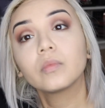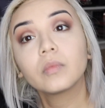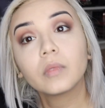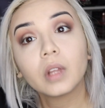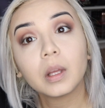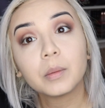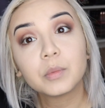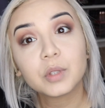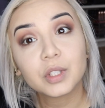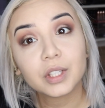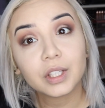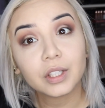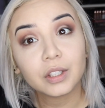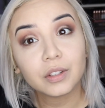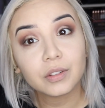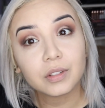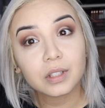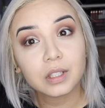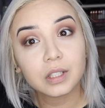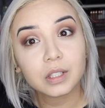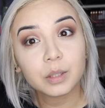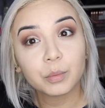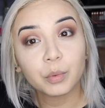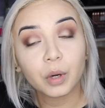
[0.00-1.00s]
I'm just going to use
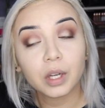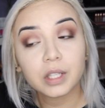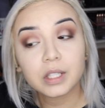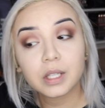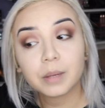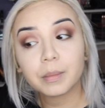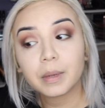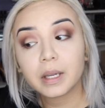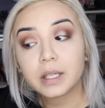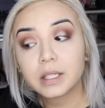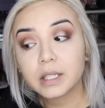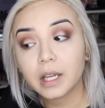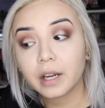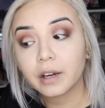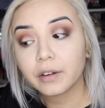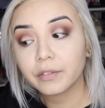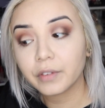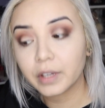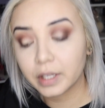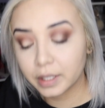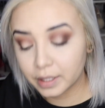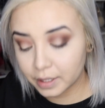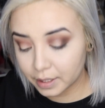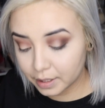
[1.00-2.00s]
this to bronze out my entire
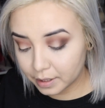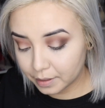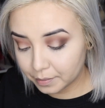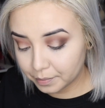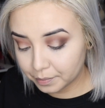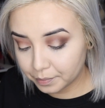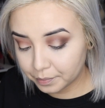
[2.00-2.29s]
face.